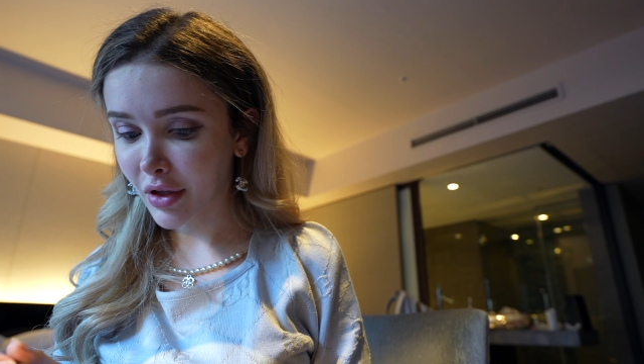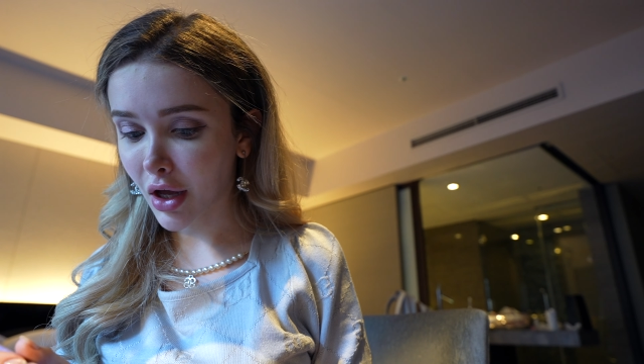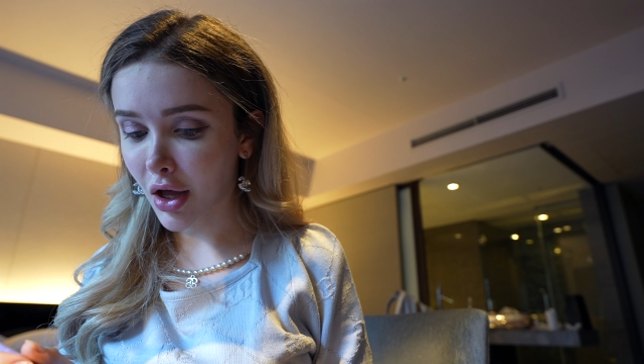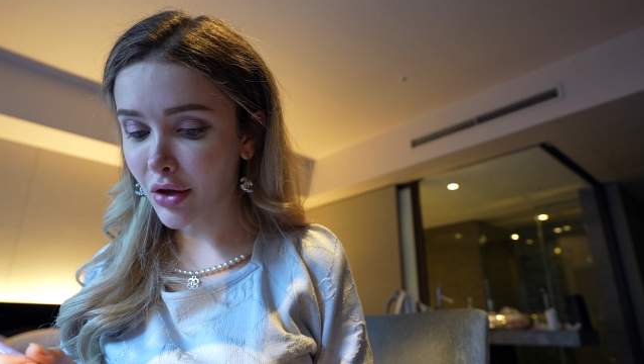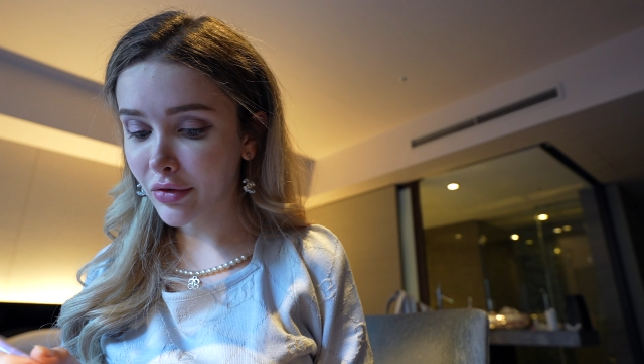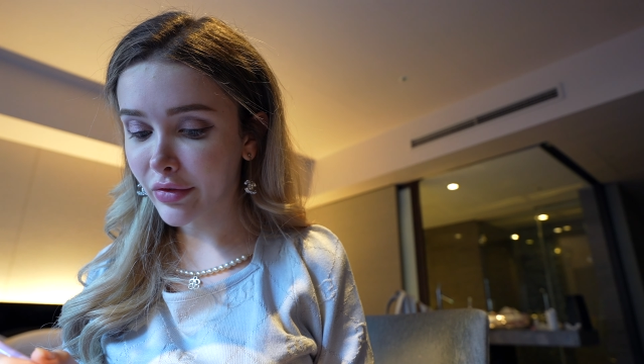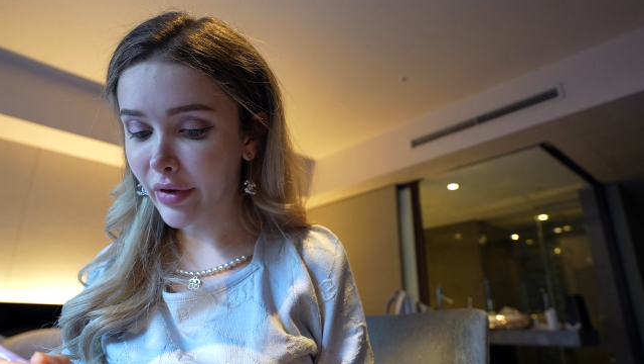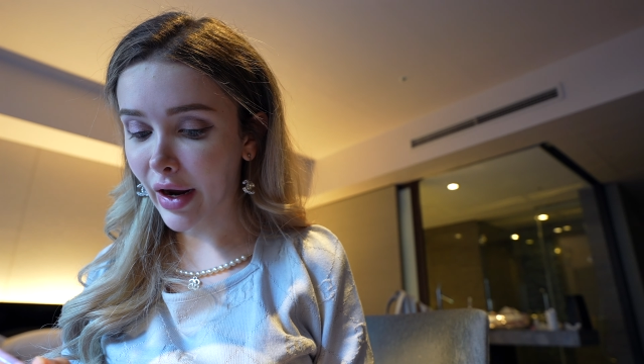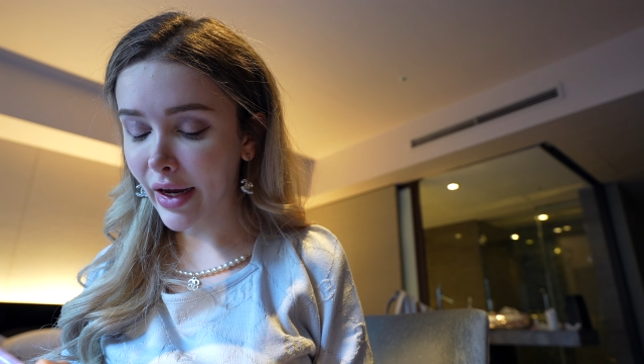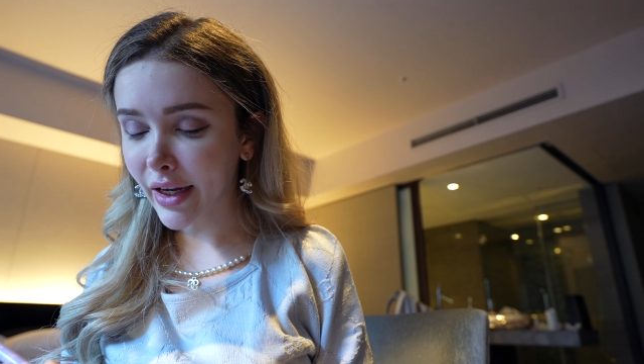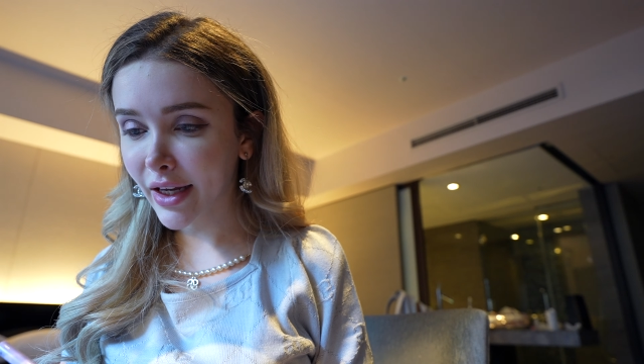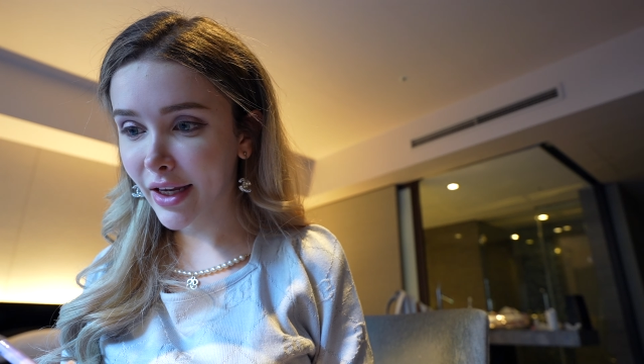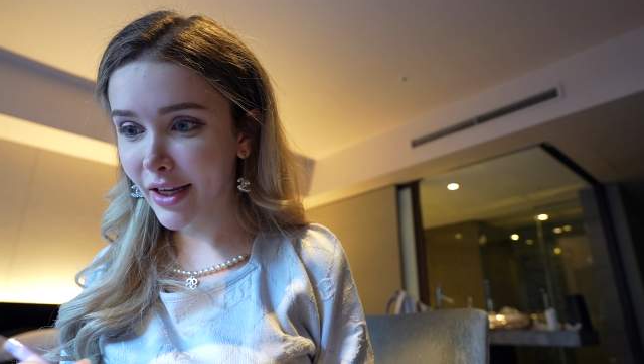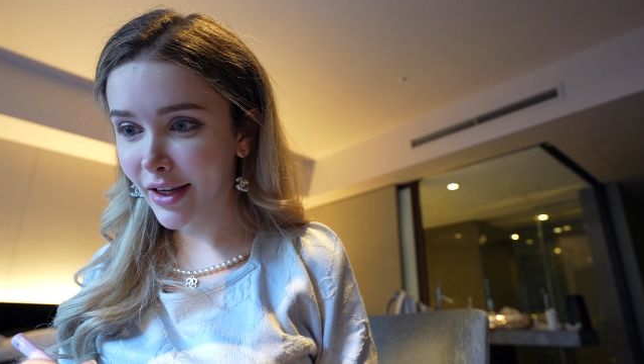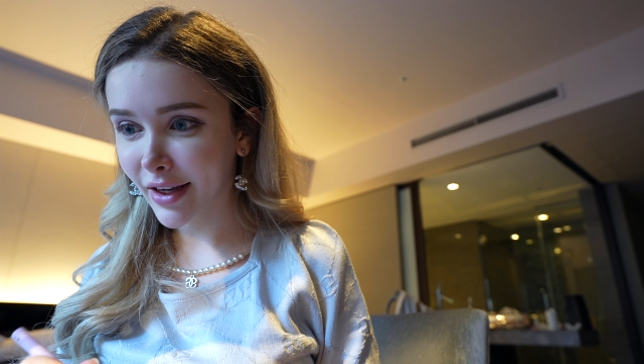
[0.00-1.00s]
All
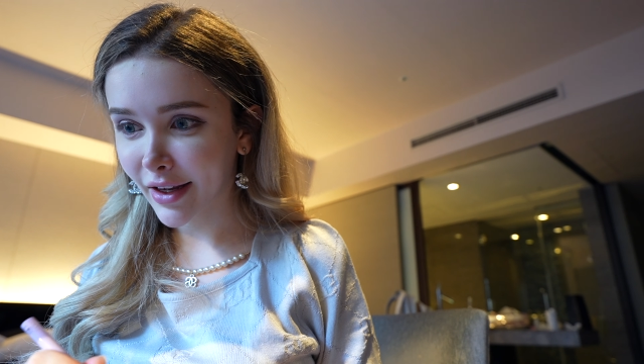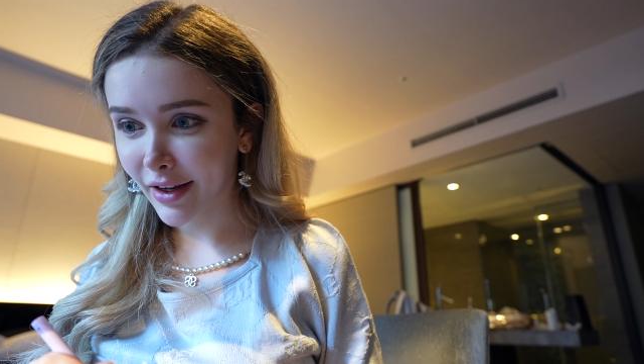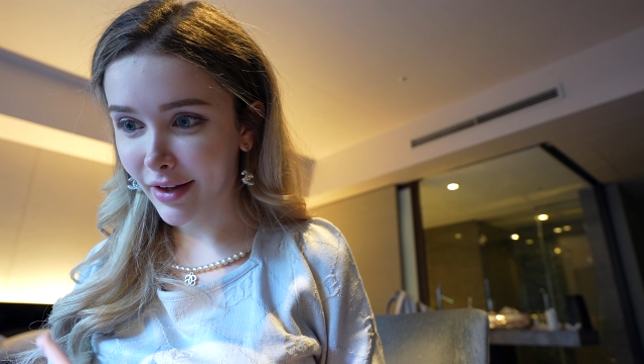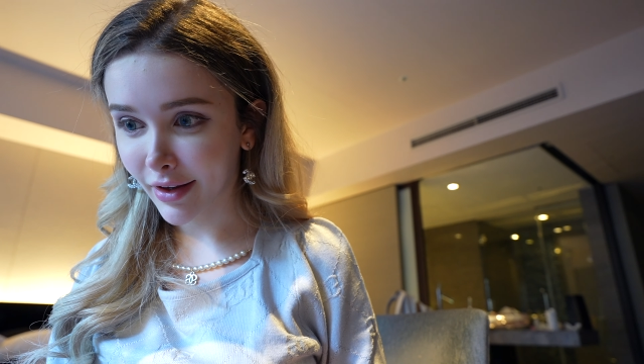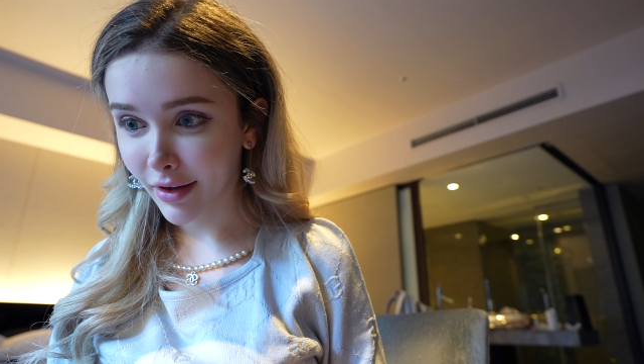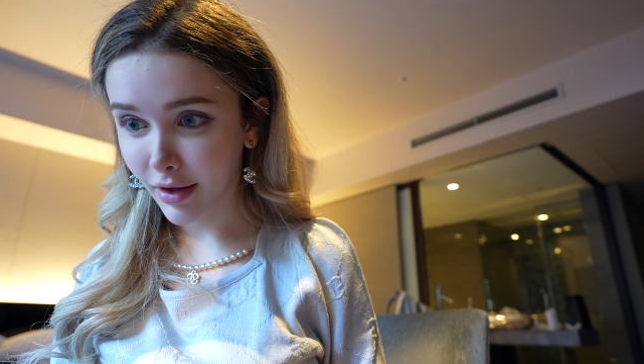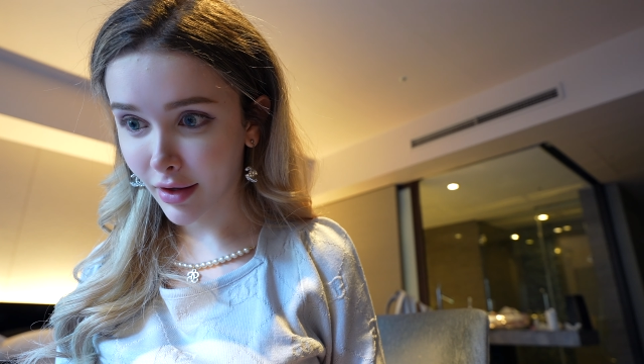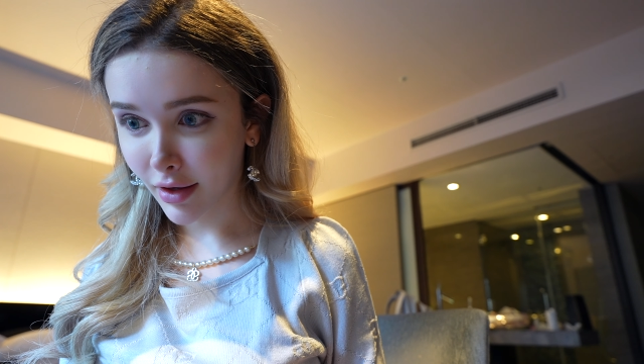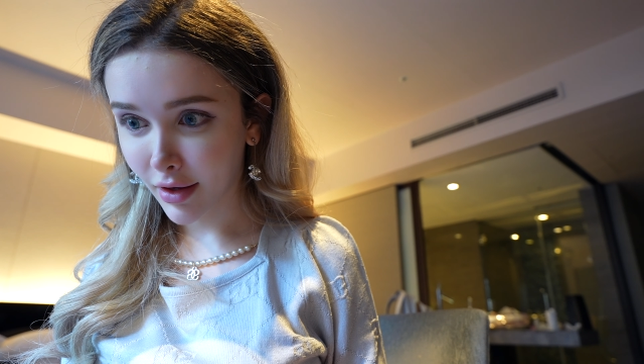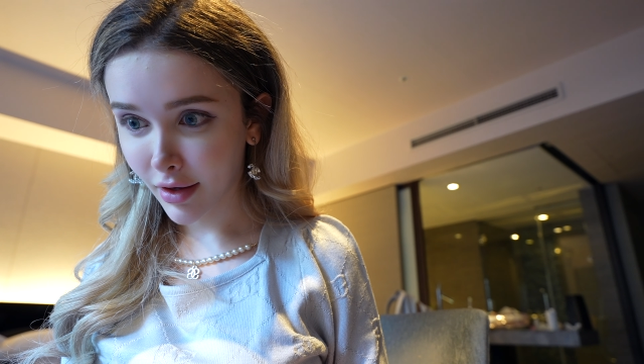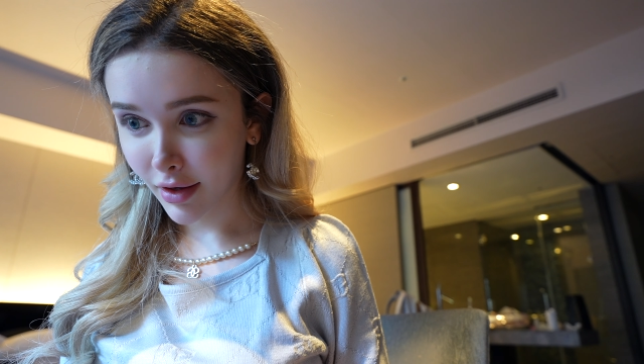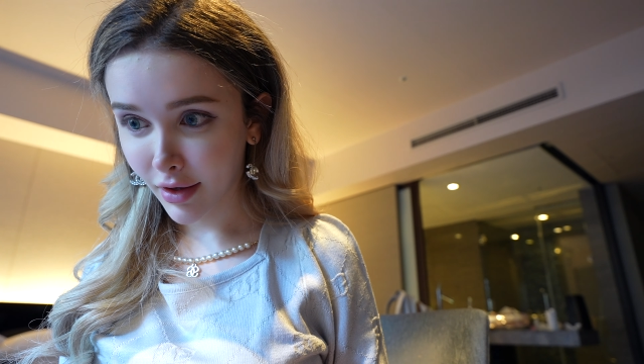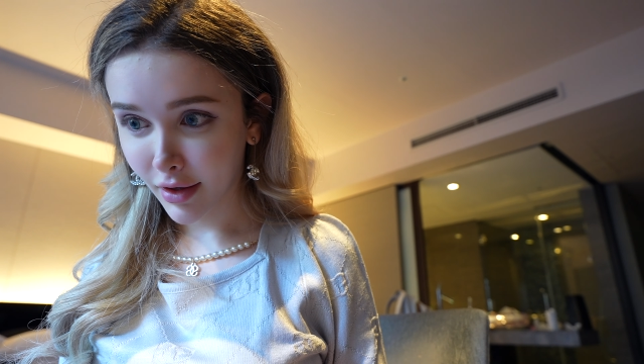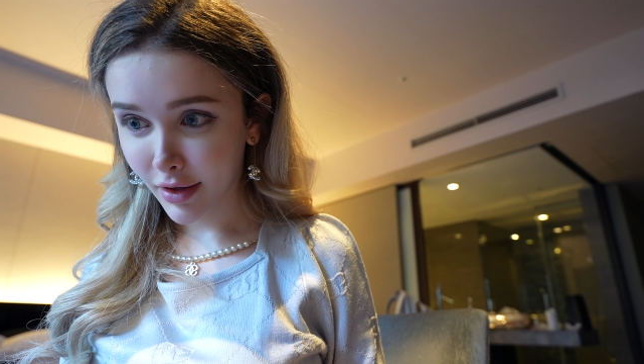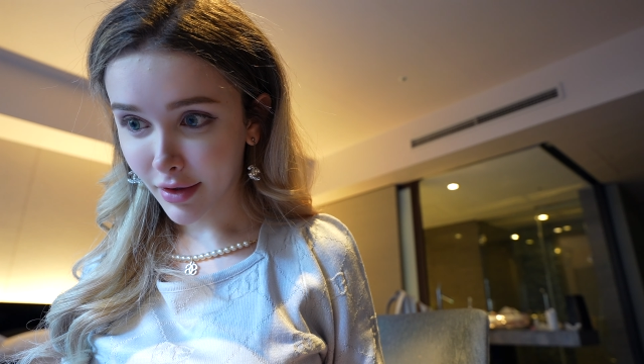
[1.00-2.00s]
right.
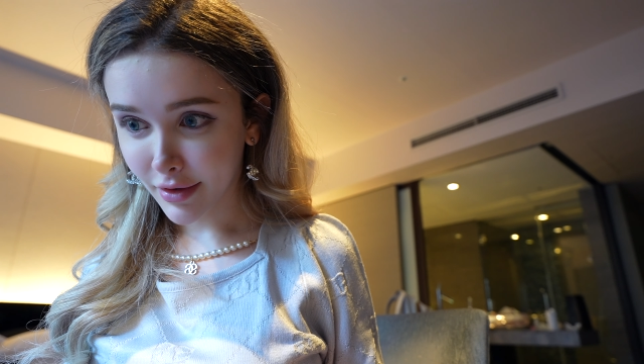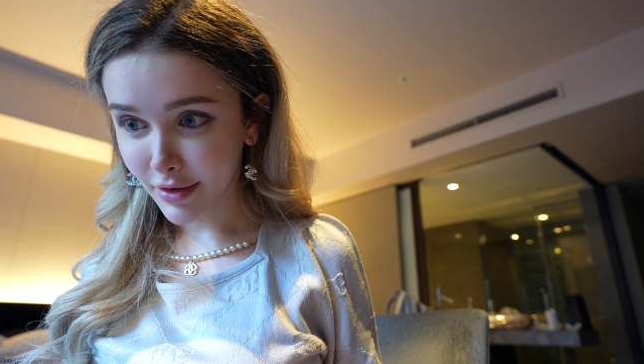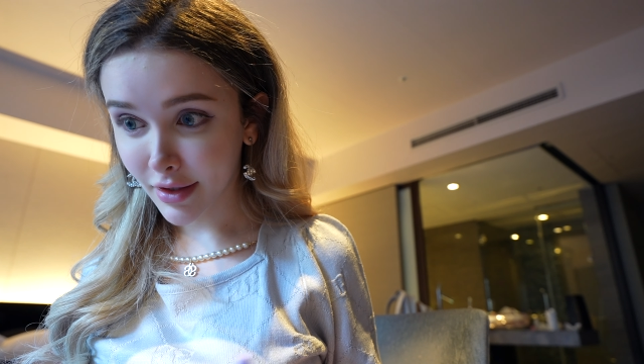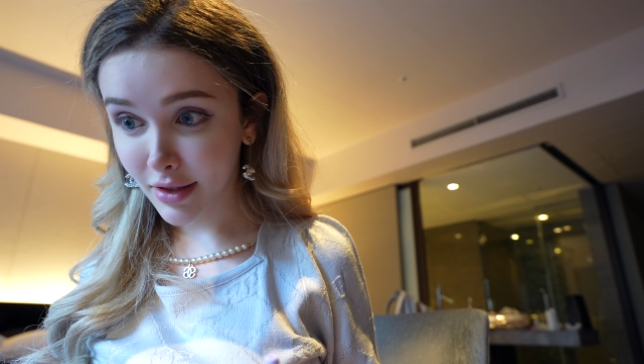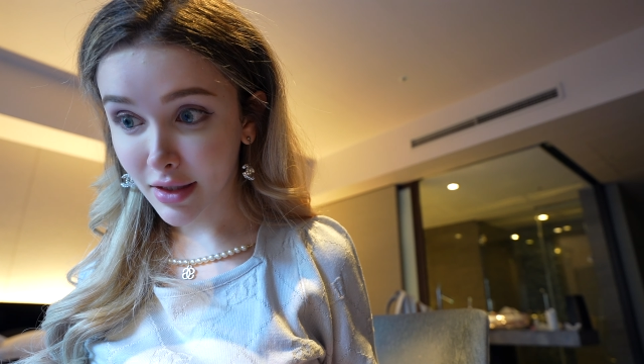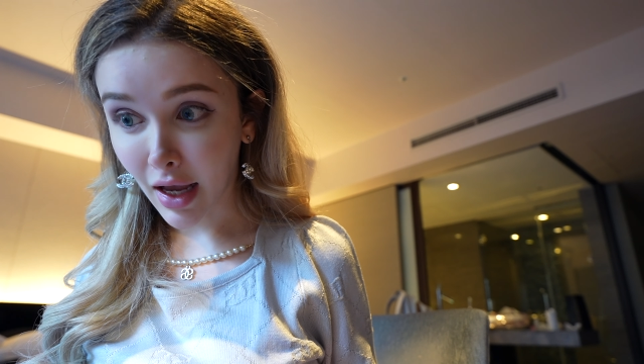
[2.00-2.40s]
This